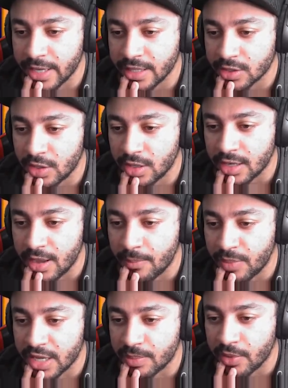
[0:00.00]
He doesn't look like a
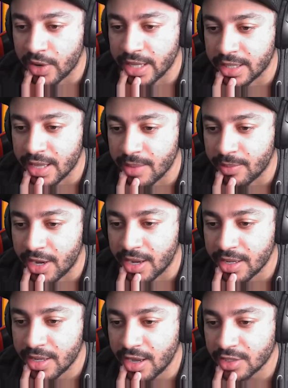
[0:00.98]
big boy in there. But
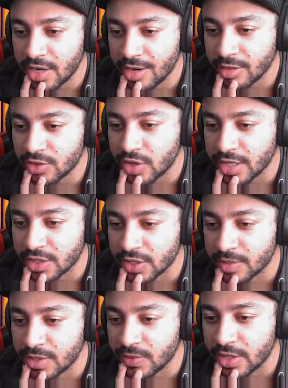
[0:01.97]
I try to trick
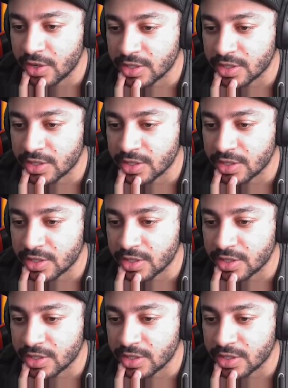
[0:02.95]
him, see where he goes left,